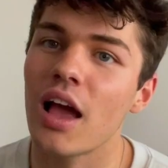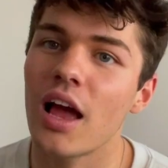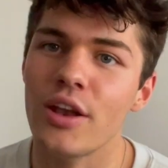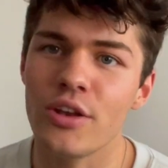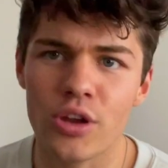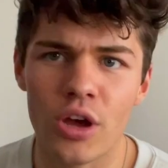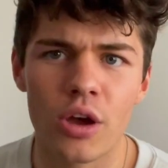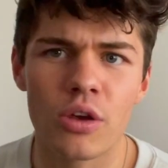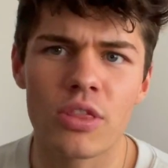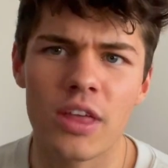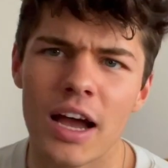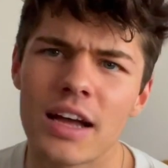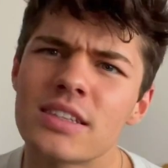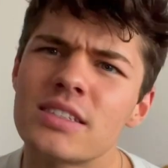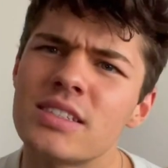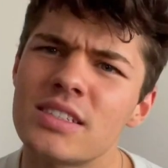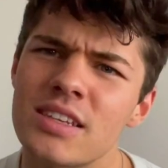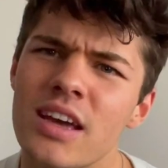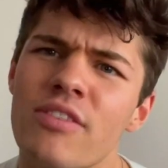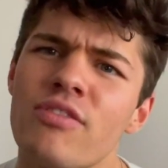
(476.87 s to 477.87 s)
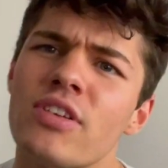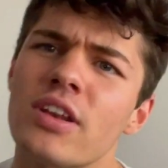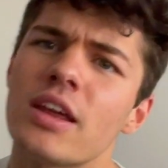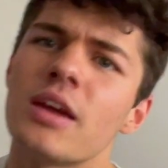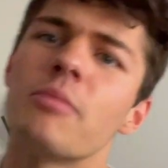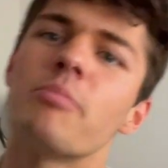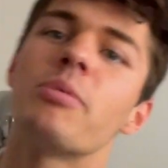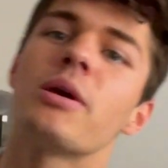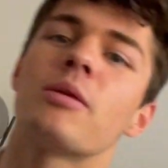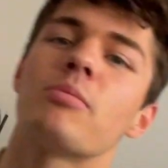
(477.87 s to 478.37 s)
No, that's definitely
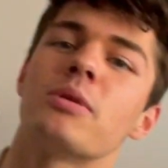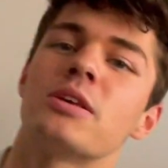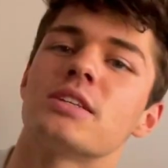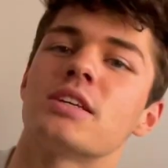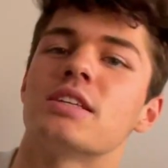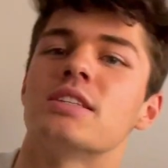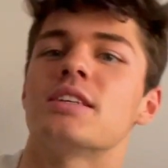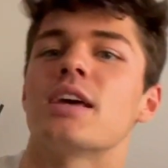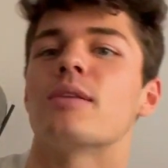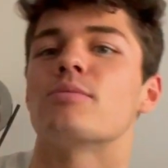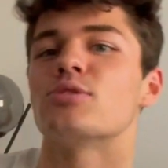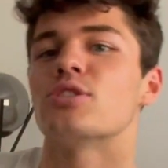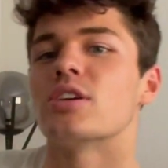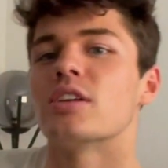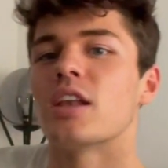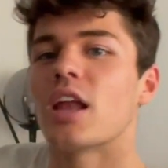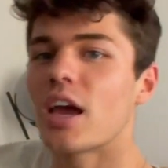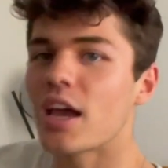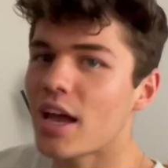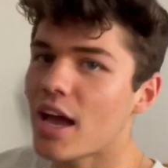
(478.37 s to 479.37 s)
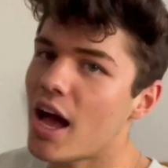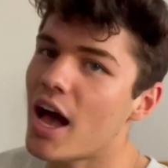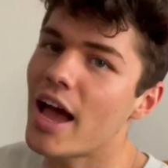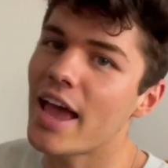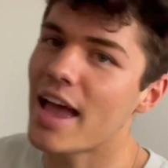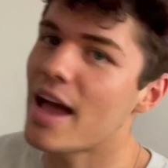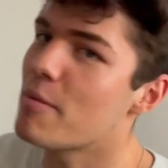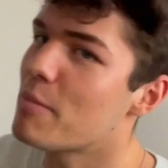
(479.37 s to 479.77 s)
a big misconception. Like, I am